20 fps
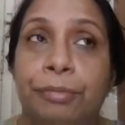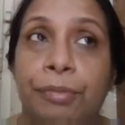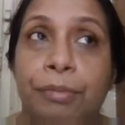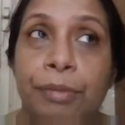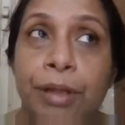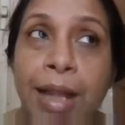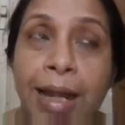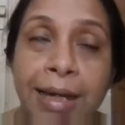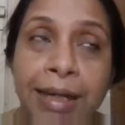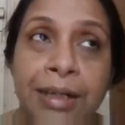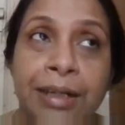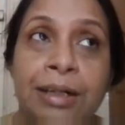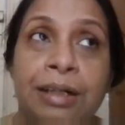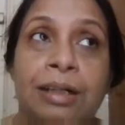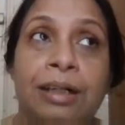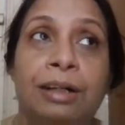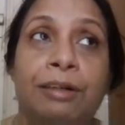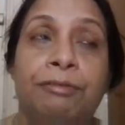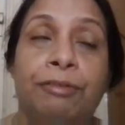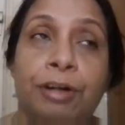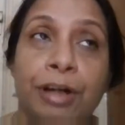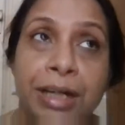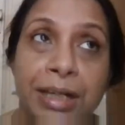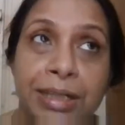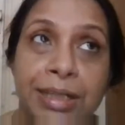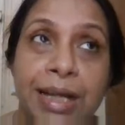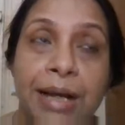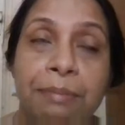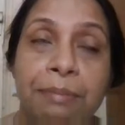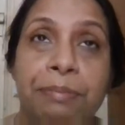Like for
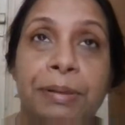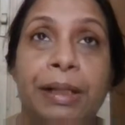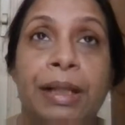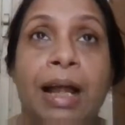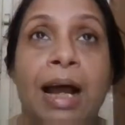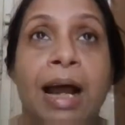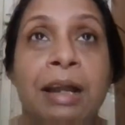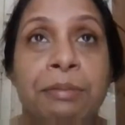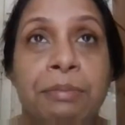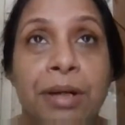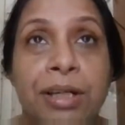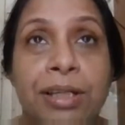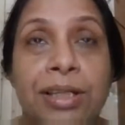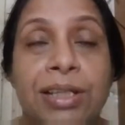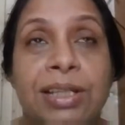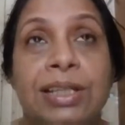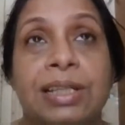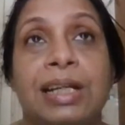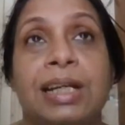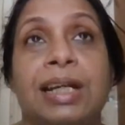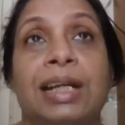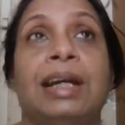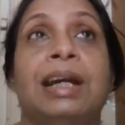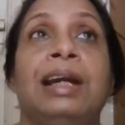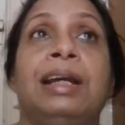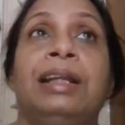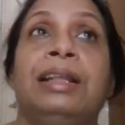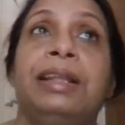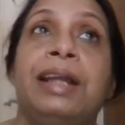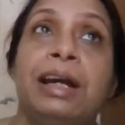example, I must say
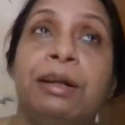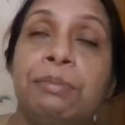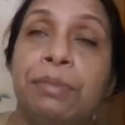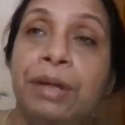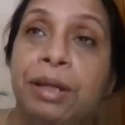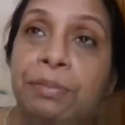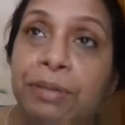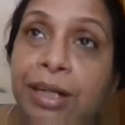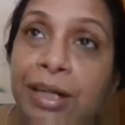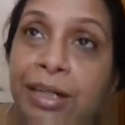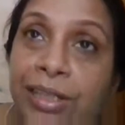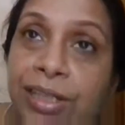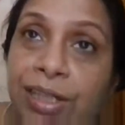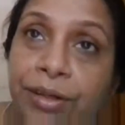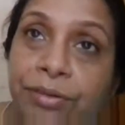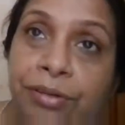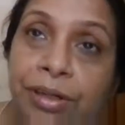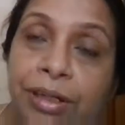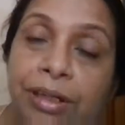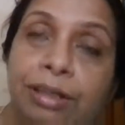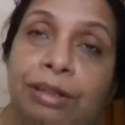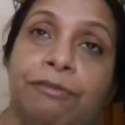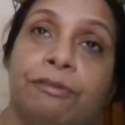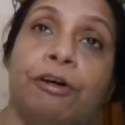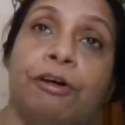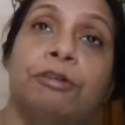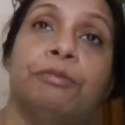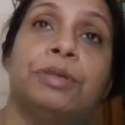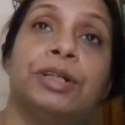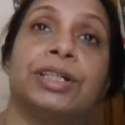there may be a general
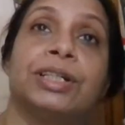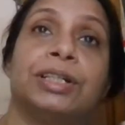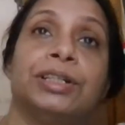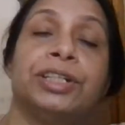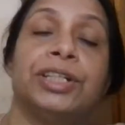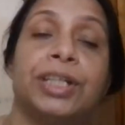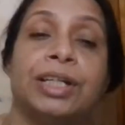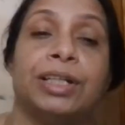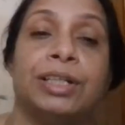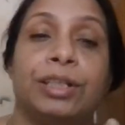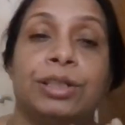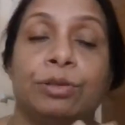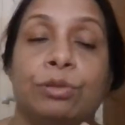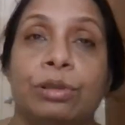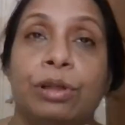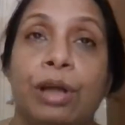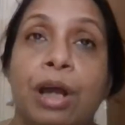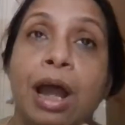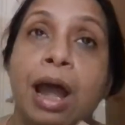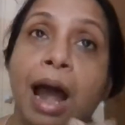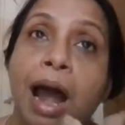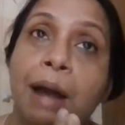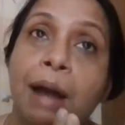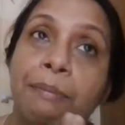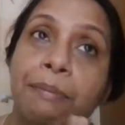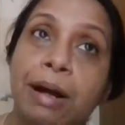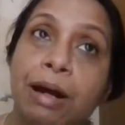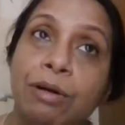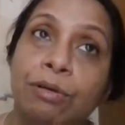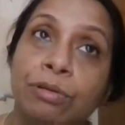information schedule
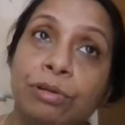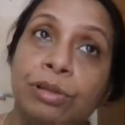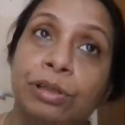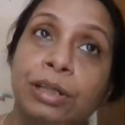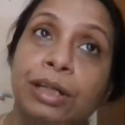about